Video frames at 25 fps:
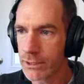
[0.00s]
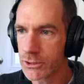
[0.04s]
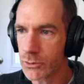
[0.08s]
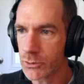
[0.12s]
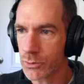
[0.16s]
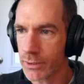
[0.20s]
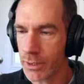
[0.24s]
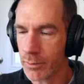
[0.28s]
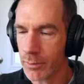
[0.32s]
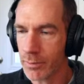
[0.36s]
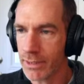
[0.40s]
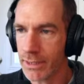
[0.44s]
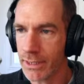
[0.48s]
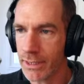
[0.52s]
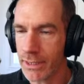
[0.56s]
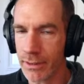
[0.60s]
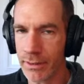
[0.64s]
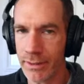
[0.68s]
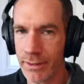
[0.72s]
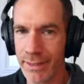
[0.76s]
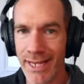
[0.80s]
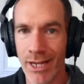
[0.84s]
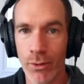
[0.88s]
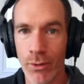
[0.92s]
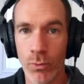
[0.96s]
So we'll come in
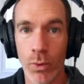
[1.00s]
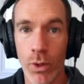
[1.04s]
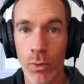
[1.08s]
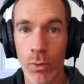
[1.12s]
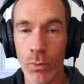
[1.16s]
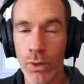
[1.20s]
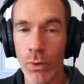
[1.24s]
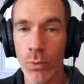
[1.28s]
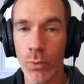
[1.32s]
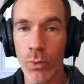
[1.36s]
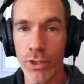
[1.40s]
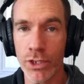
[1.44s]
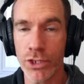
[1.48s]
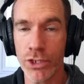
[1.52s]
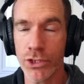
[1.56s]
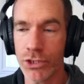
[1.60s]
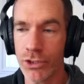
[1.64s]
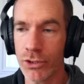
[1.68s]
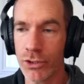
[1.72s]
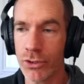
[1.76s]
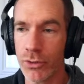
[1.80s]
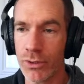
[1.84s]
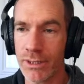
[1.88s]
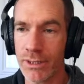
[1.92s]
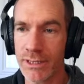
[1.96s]
here. Now what we want to
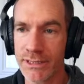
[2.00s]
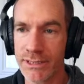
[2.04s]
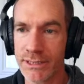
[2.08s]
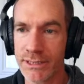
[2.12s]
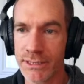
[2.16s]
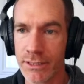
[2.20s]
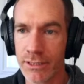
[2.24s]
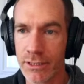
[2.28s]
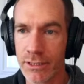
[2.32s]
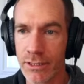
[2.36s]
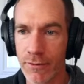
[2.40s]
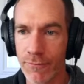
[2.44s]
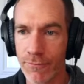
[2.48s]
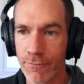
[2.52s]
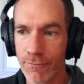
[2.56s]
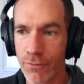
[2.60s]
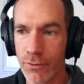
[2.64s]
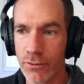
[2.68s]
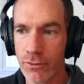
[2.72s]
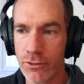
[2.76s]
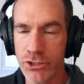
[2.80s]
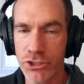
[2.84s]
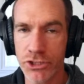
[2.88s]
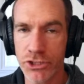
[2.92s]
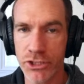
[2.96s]
do is
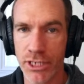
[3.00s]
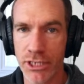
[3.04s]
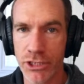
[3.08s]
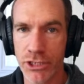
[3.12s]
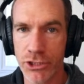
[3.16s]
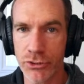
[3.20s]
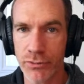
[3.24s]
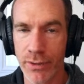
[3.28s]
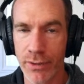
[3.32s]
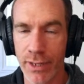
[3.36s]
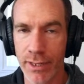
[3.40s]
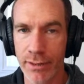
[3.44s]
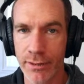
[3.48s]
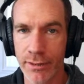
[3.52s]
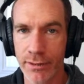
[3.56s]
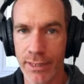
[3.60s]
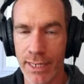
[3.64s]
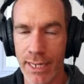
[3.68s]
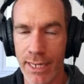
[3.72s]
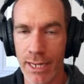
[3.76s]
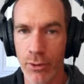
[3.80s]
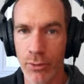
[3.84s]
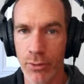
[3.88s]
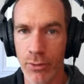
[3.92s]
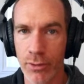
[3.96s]
first change around
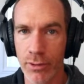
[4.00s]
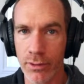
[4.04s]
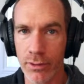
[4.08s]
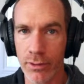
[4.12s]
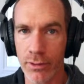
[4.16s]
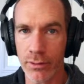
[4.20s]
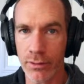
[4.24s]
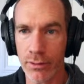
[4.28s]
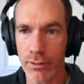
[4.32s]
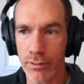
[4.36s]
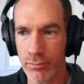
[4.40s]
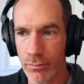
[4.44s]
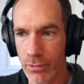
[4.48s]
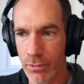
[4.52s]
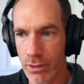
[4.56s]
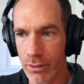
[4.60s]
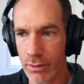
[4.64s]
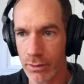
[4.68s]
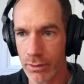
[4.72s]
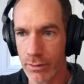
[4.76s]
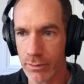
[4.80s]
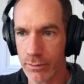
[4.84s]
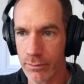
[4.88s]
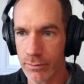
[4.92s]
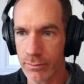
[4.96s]

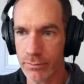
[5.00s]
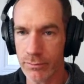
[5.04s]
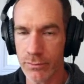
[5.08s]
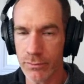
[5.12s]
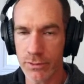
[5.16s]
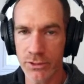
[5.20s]
our